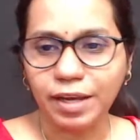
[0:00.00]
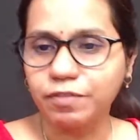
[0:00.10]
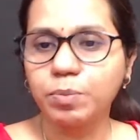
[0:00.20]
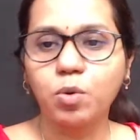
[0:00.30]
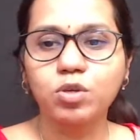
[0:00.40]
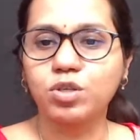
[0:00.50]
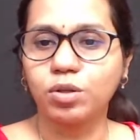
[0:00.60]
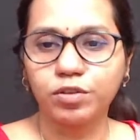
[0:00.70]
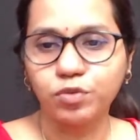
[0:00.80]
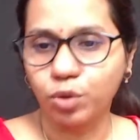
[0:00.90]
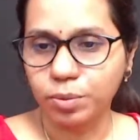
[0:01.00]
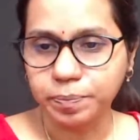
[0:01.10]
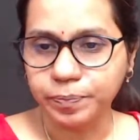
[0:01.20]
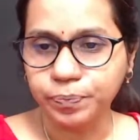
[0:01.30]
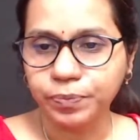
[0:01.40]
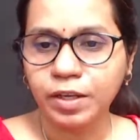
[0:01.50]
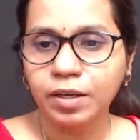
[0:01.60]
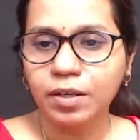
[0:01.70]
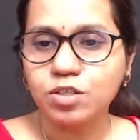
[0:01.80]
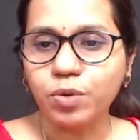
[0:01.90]
I will post on the forum.
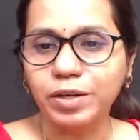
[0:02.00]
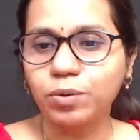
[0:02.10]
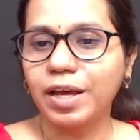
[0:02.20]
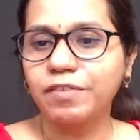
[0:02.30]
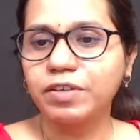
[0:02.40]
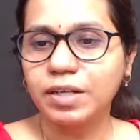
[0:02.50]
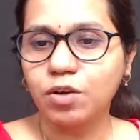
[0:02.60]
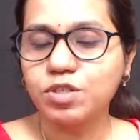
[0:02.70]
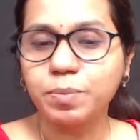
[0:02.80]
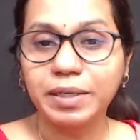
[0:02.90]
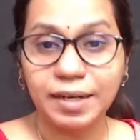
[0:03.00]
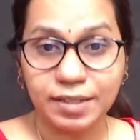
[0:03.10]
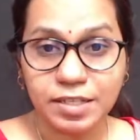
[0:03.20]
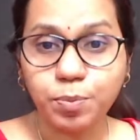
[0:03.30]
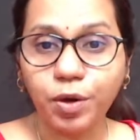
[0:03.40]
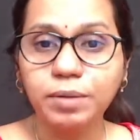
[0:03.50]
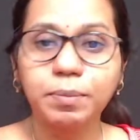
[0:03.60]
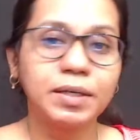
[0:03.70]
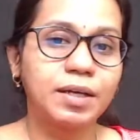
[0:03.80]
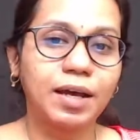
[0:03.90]
So I don't have an announcement at this point,
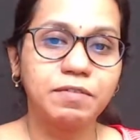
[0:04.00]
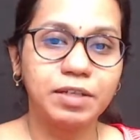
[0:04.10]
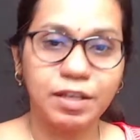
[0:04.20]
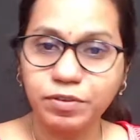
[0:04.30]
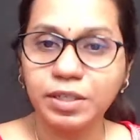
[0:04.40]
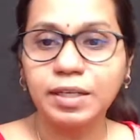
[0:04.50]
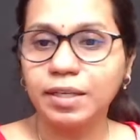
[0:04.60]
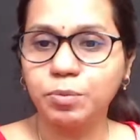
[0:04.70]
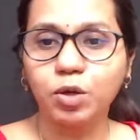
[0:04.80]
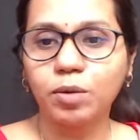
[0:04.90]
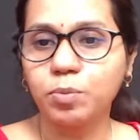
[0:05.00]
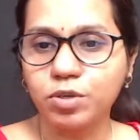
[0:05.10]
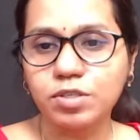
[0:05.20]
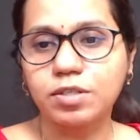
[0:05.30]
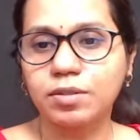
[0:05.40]
but I will definitely keep you all posted.